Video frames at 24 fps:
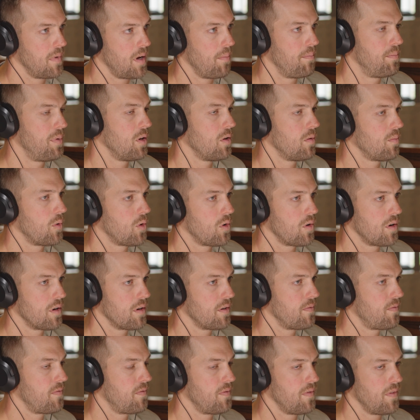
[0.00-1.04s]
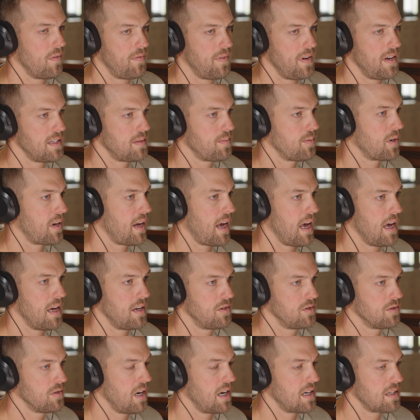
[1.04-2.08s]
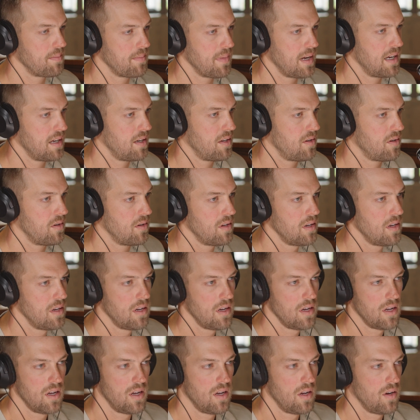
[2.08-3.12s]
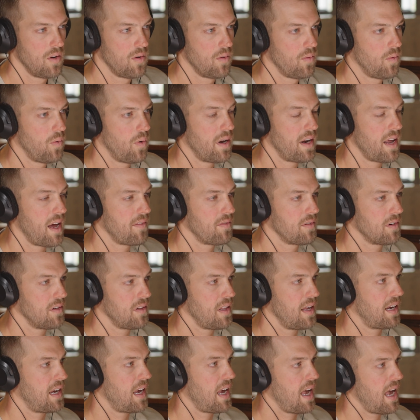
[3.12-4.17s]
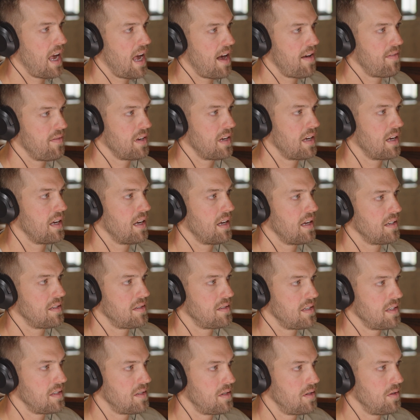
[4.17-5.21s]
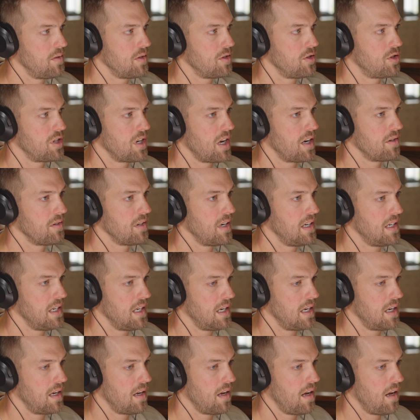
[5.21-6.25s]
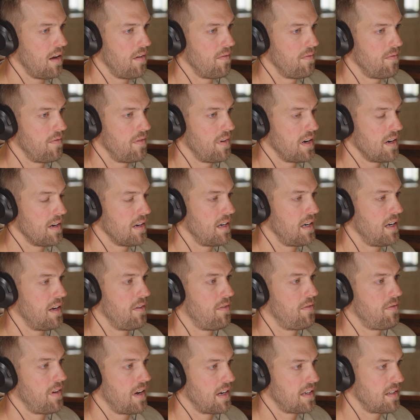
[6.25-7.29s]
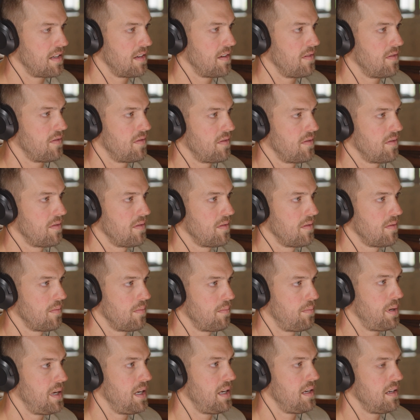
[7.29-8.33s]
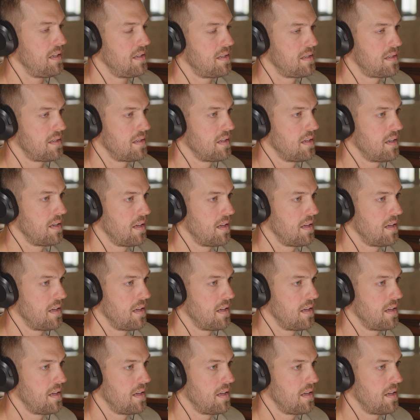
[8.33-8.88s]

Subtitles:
billboard, Facebook ad, direct mail, whatever, like having it assist you in generating a very effective piece